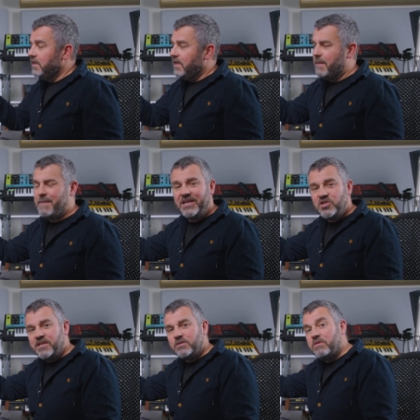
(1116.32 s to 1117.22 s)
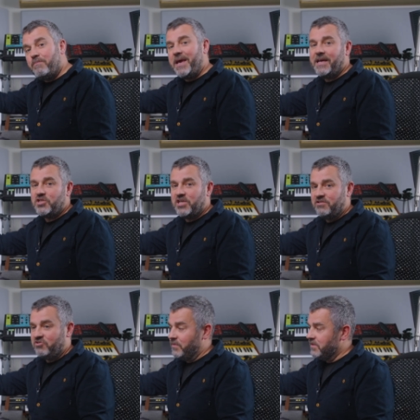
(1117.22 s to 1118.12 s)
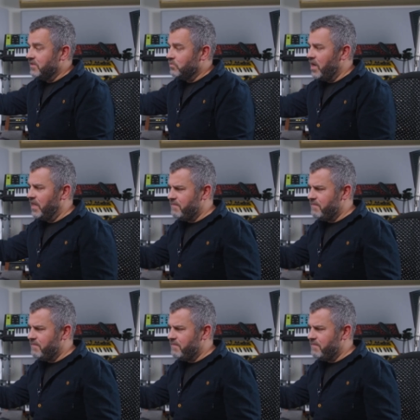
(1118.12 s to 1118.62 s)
Imagine this with pitched instruments as well.